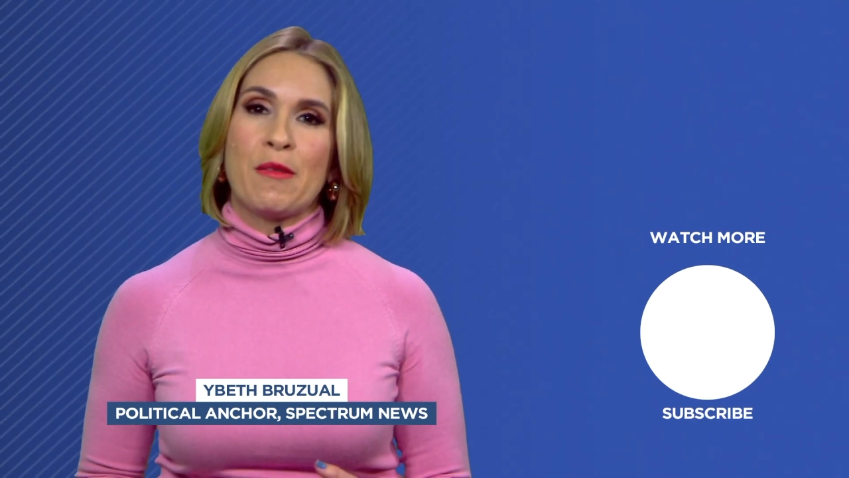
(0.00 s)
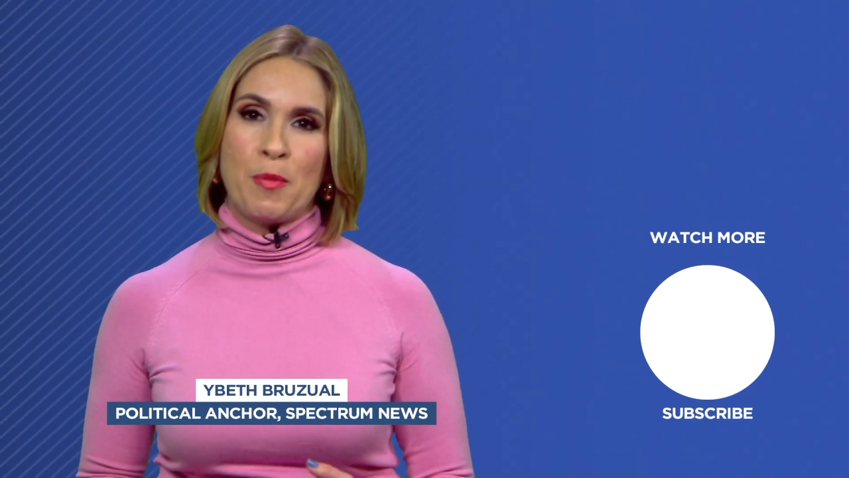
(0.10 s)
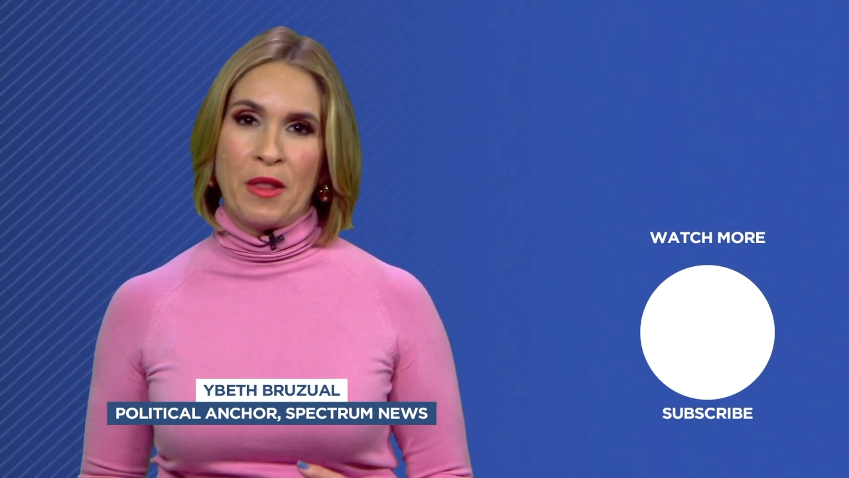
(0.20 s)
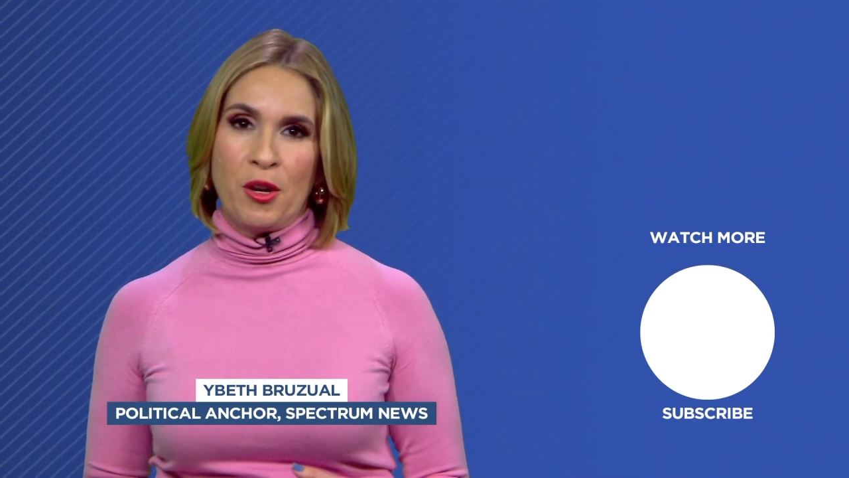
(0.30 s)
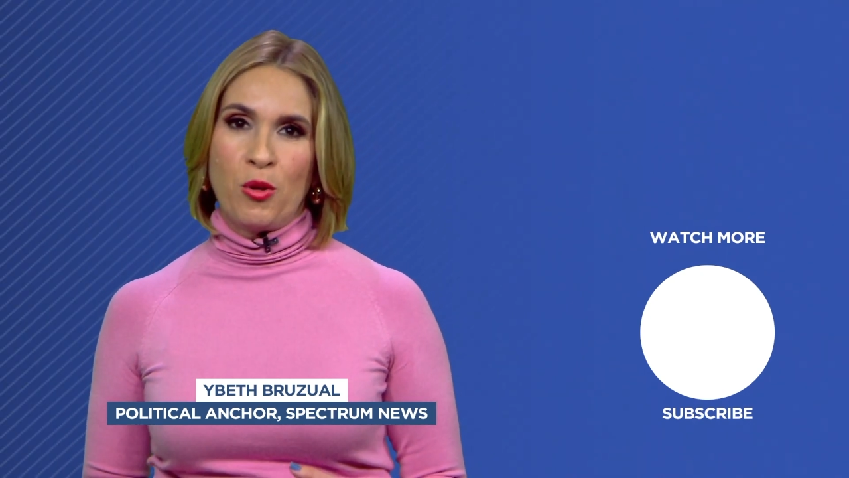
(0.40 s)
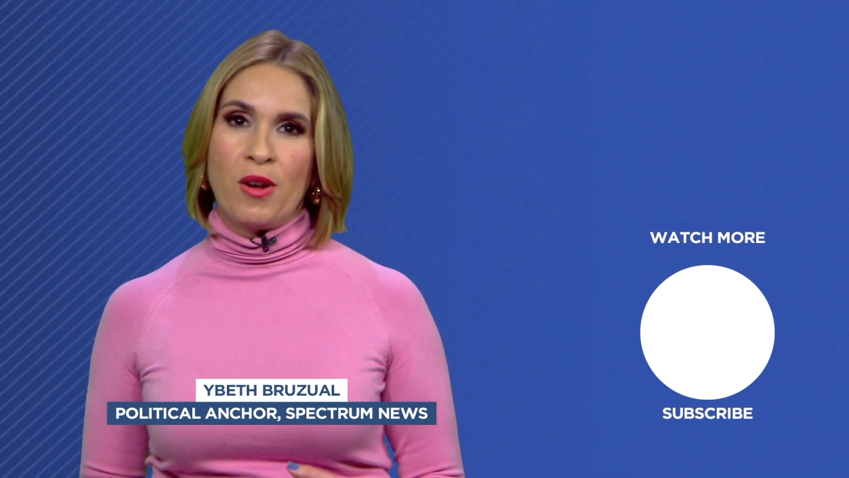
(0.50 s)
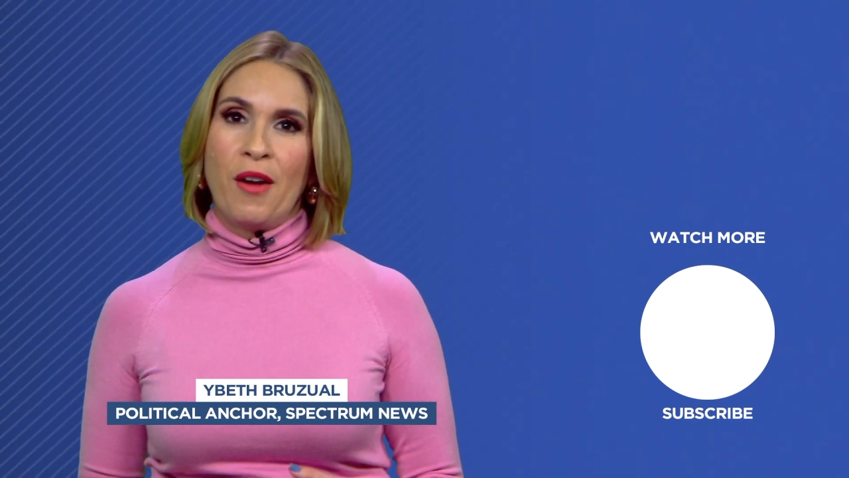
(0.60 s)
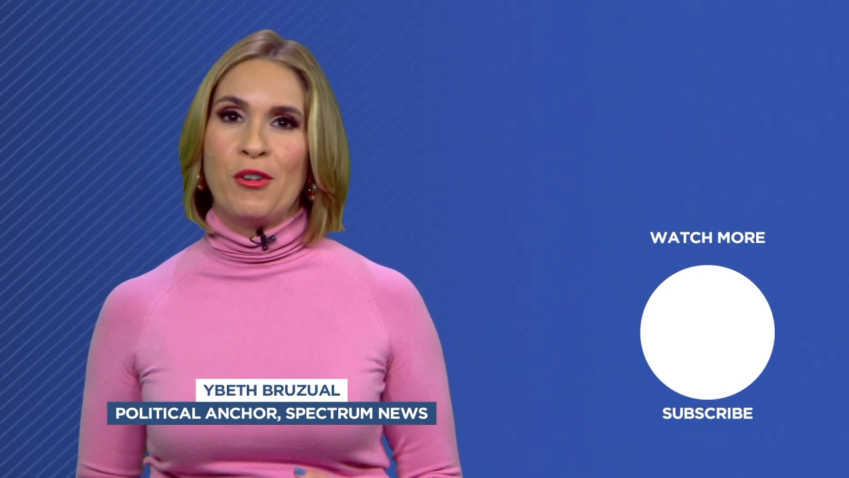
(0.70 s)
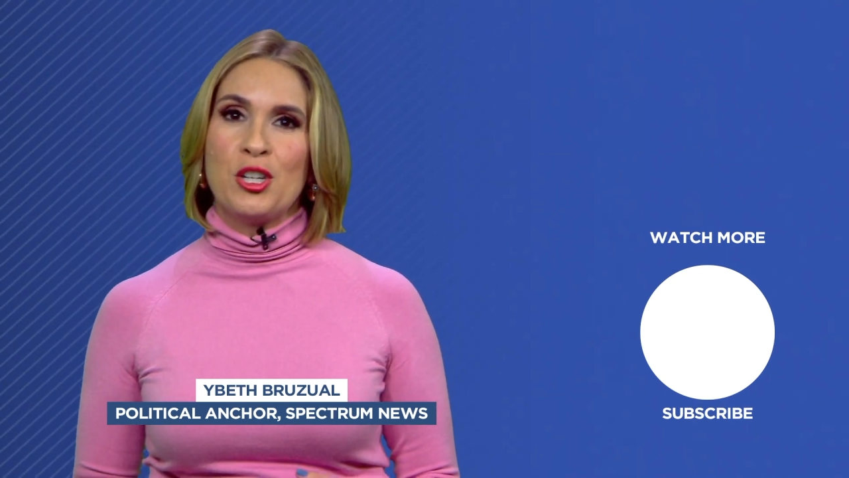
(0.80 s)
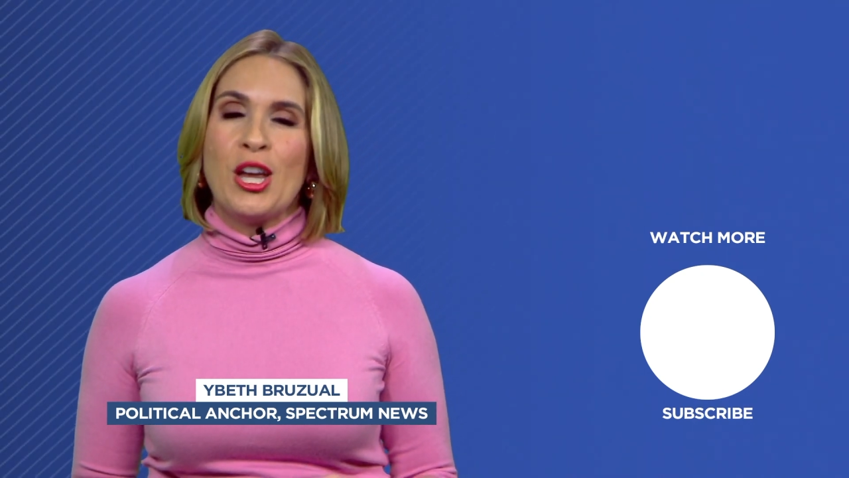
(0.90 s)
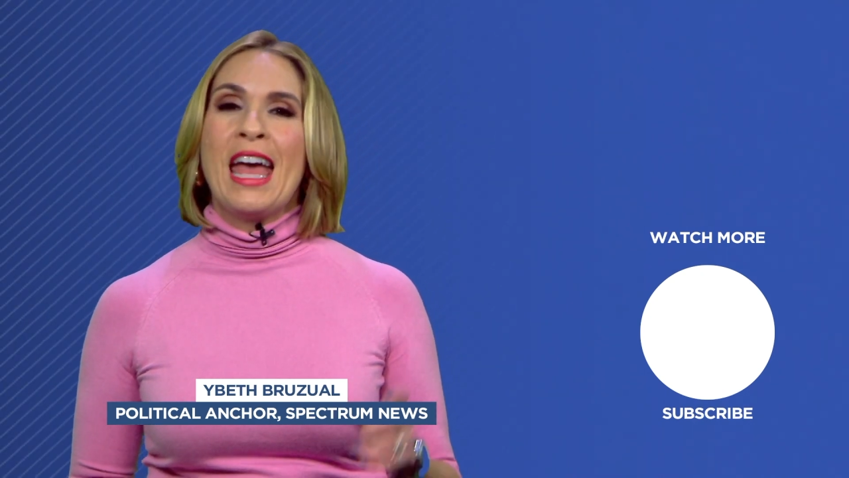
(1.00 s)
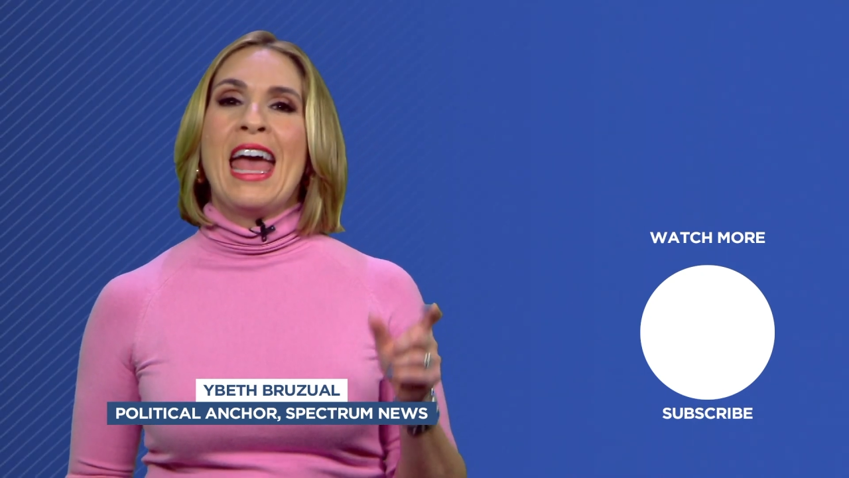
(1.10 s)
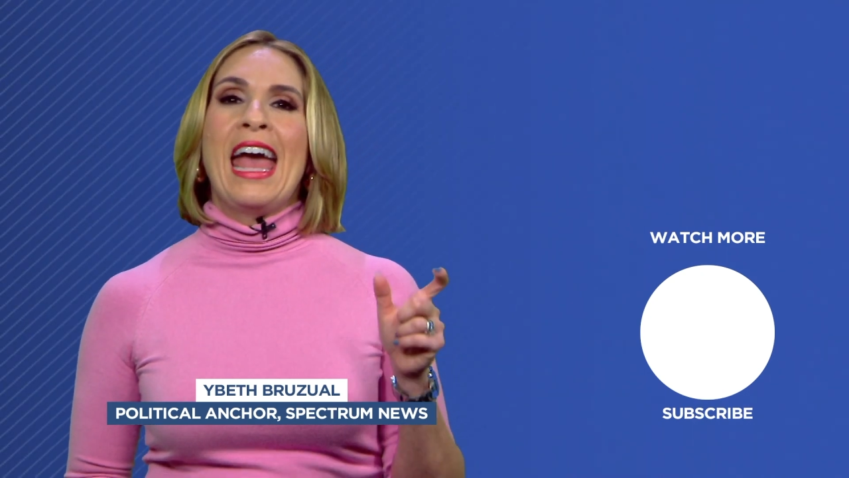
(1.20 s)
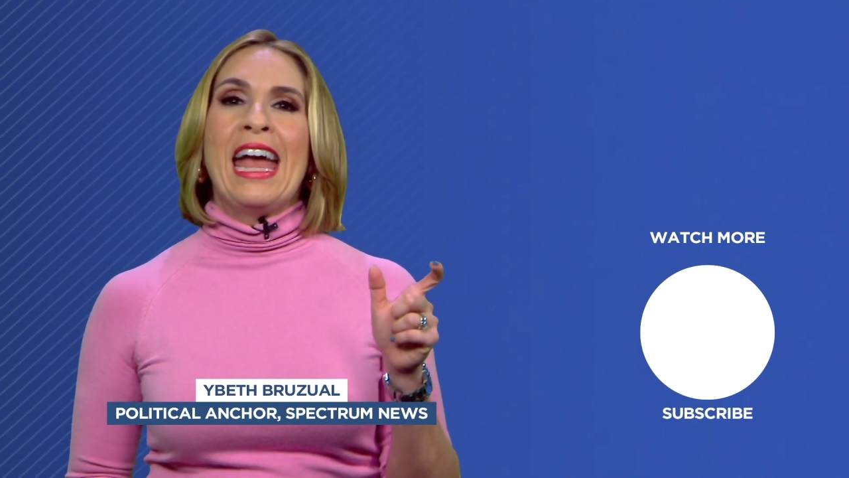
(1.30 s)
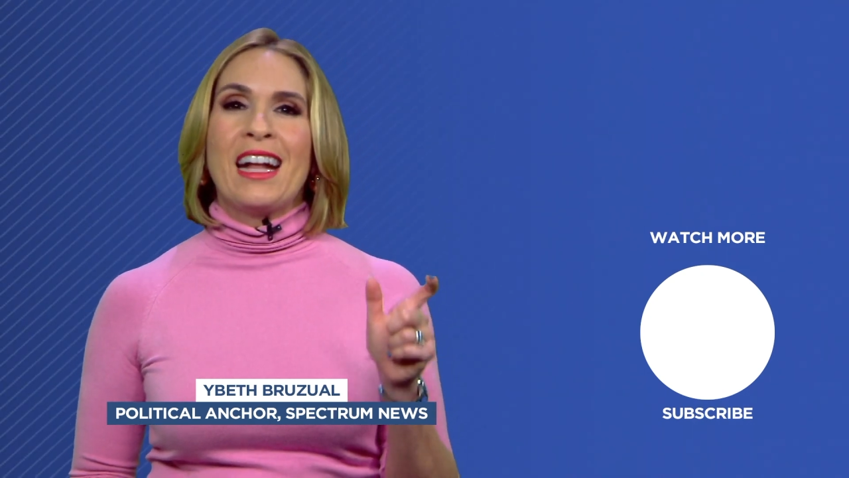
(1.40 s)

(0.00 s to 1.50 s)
in-depth political coverage.